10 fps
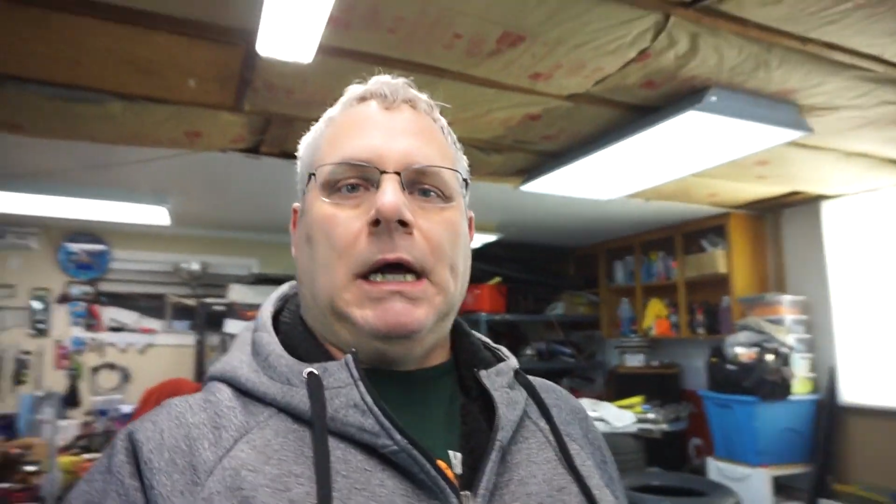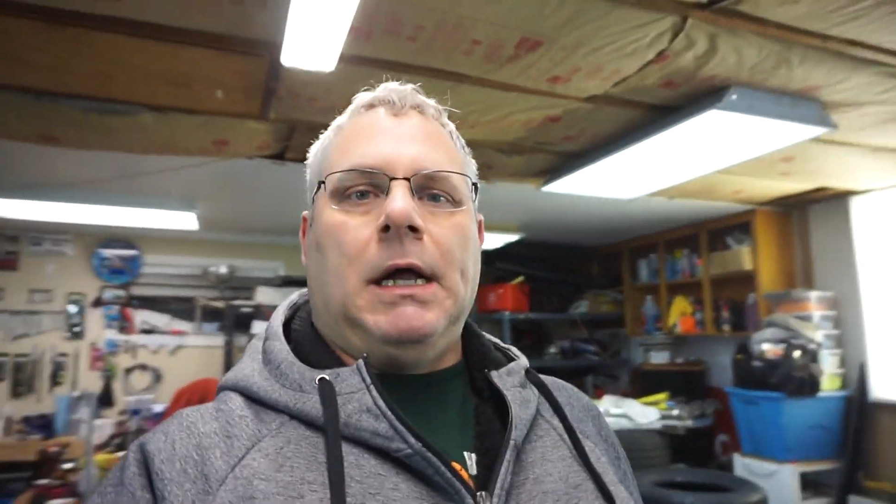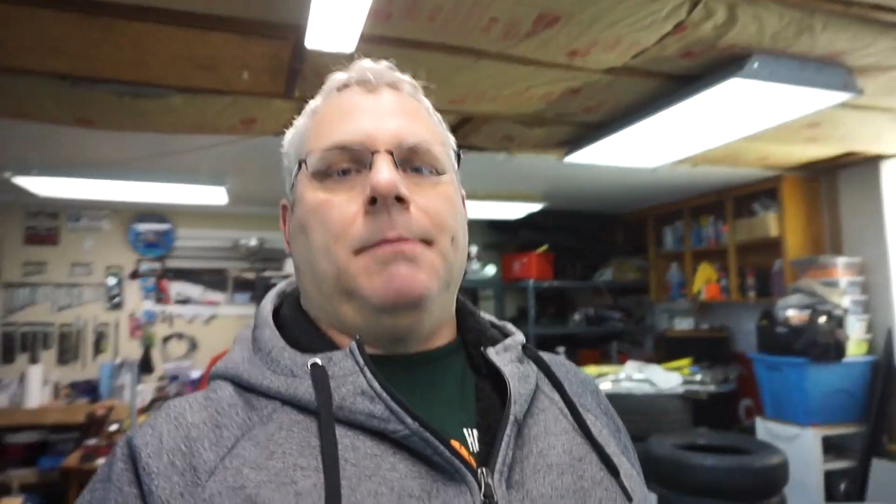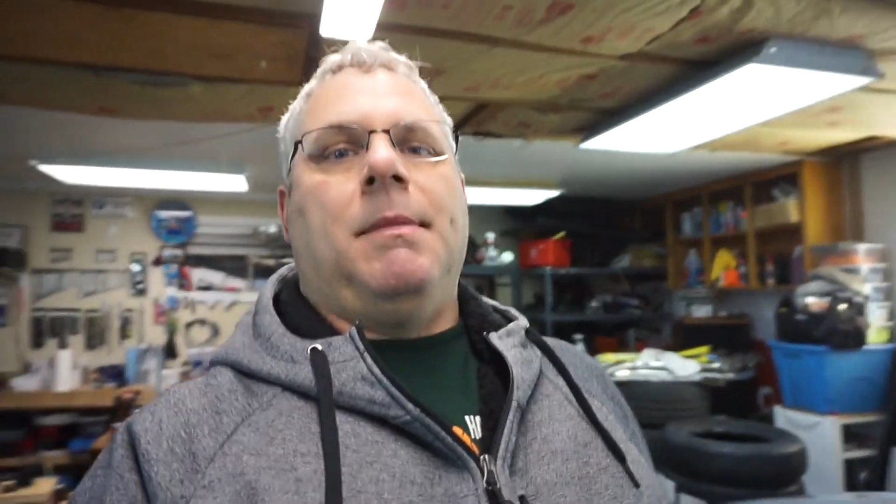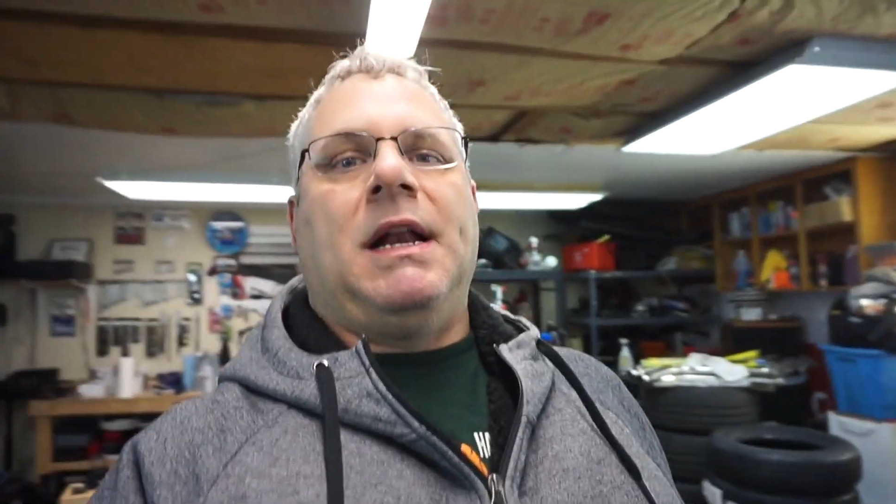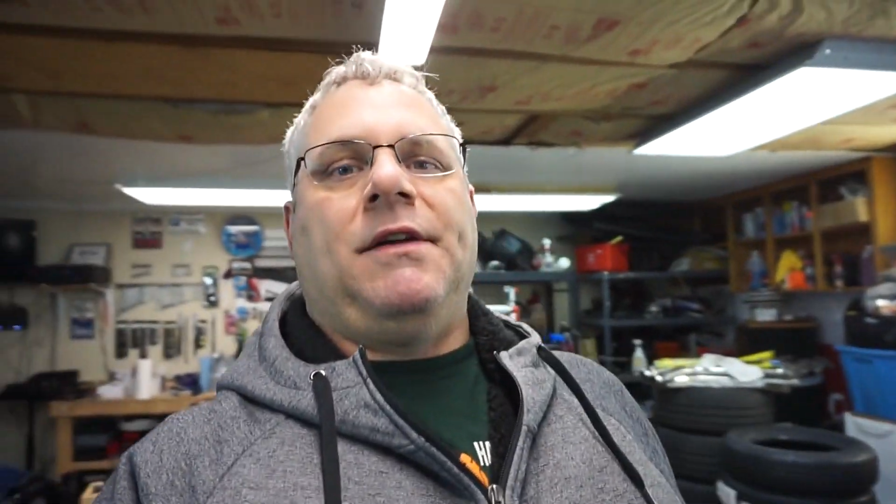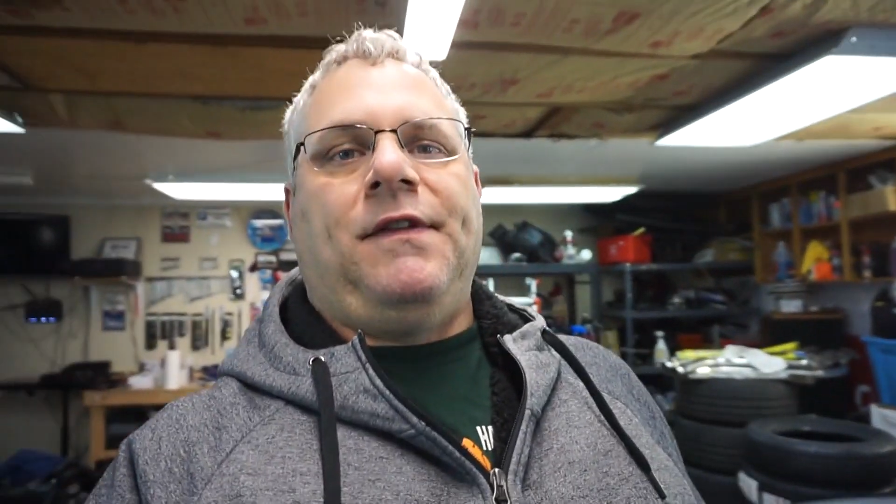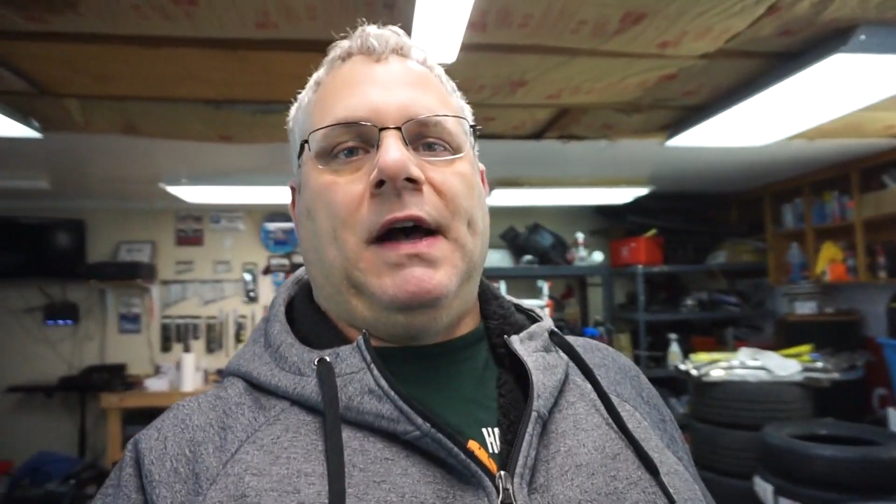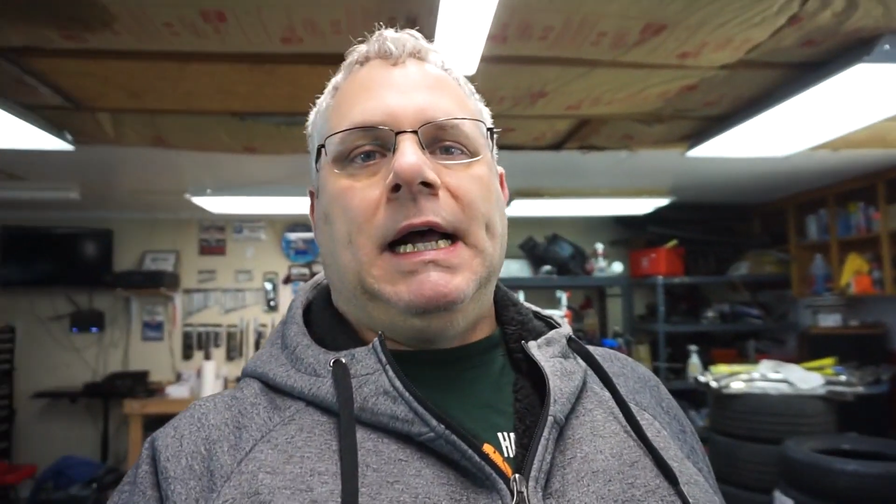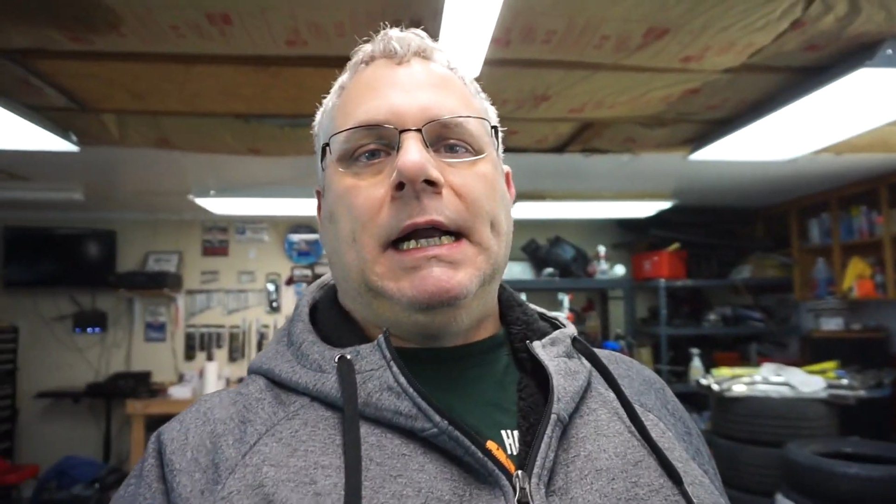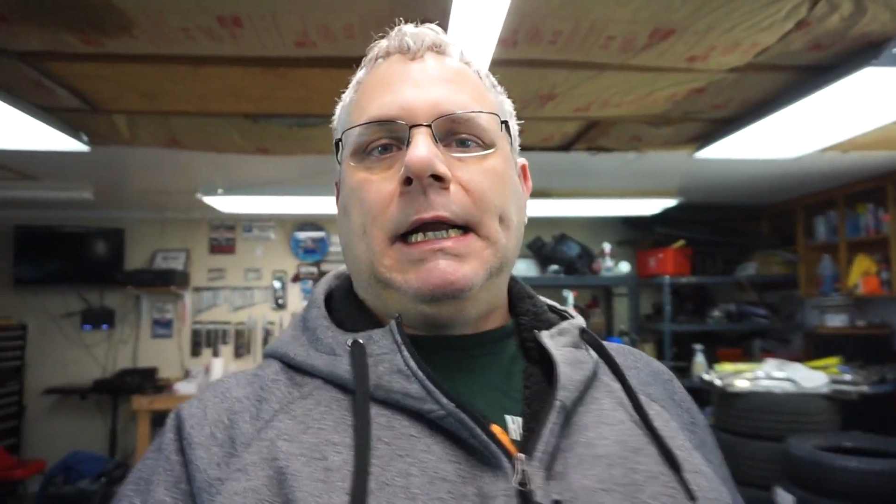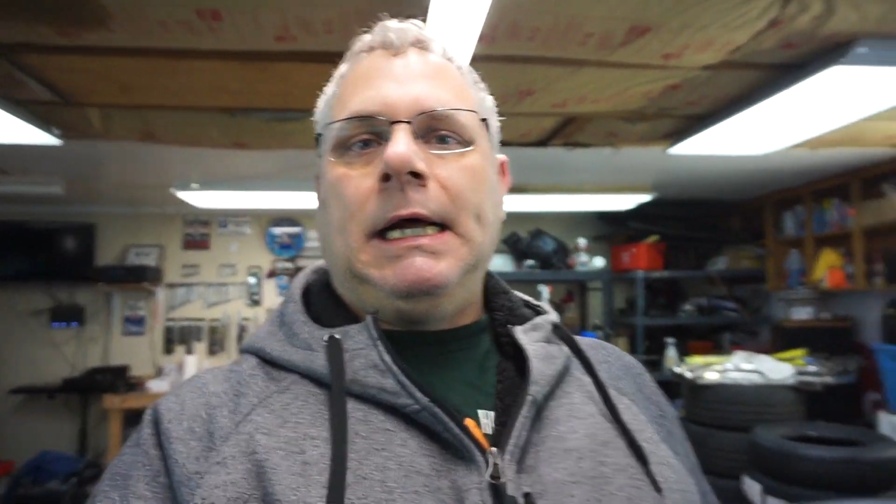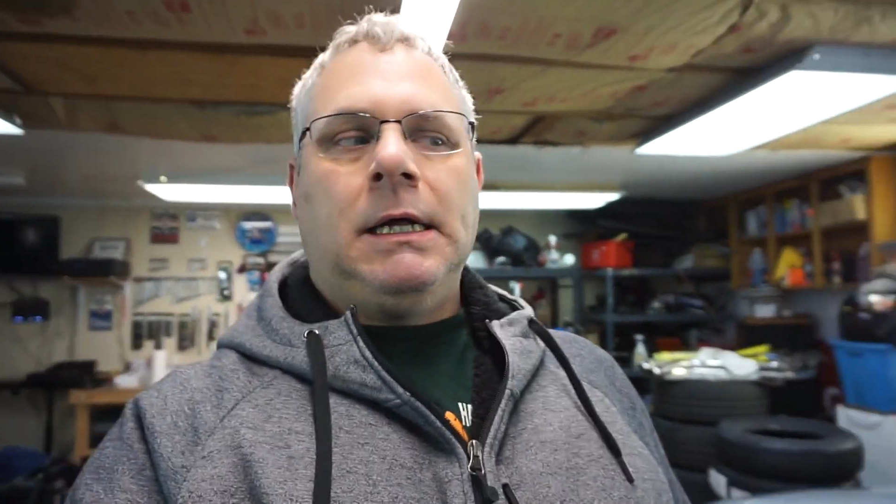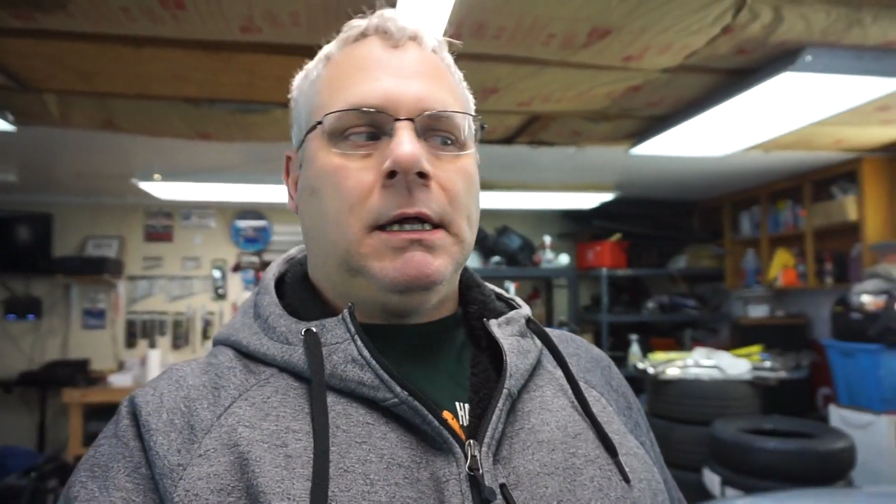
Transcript: unmodified